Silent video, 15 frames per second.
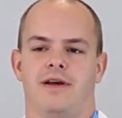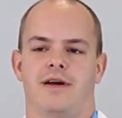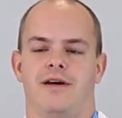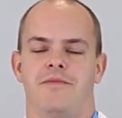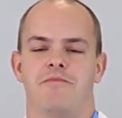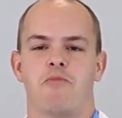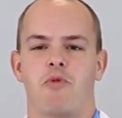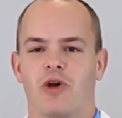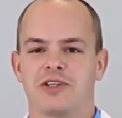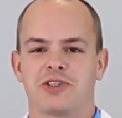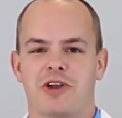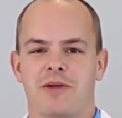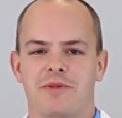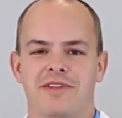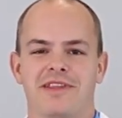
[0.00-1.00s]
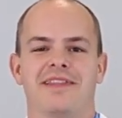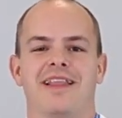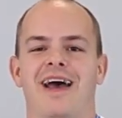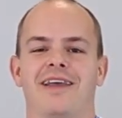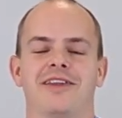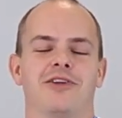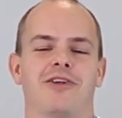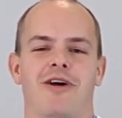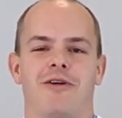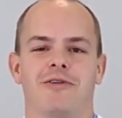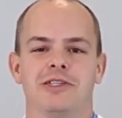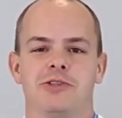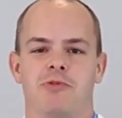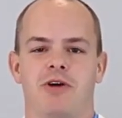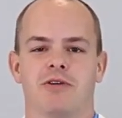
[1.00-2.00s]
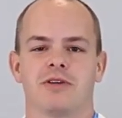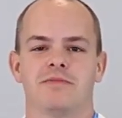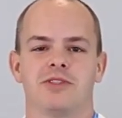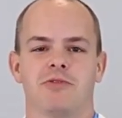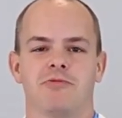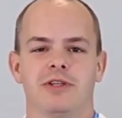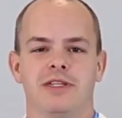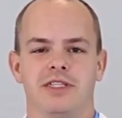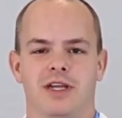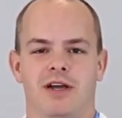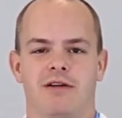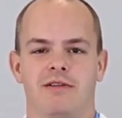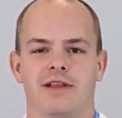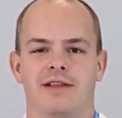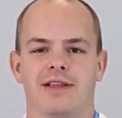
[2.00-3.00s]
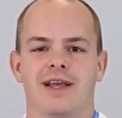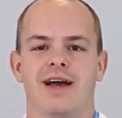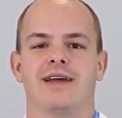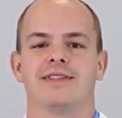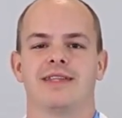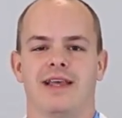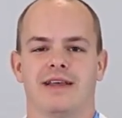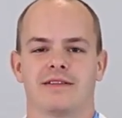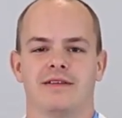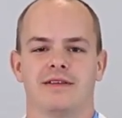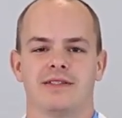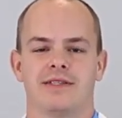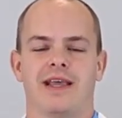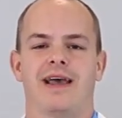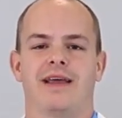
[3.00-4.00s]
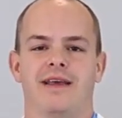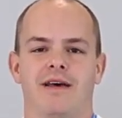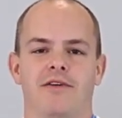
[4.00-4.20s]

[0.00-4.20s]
um, more trouble than that, you're always welcome to reach out and contact us at